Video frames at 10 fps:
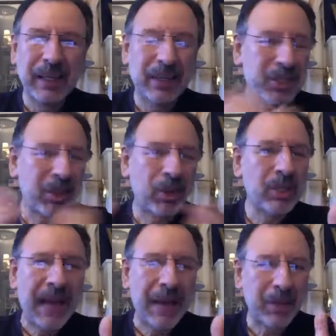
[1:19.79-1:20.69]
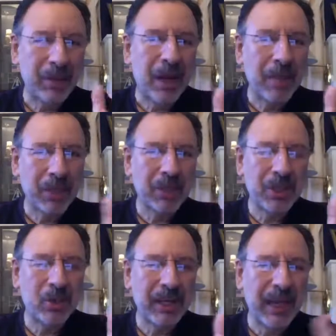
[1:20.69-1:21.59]
It's so timely. The topic is
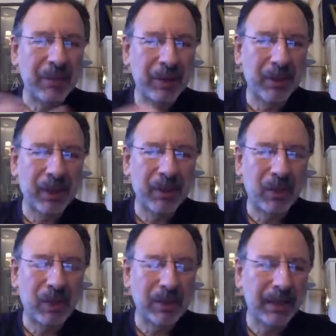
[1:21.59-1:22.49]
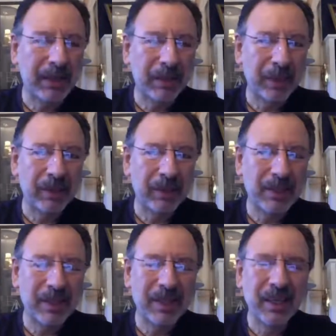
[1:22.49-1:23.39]
so timely, right? We're all talking about
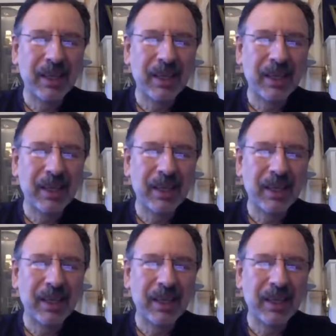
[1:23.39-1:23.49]
this.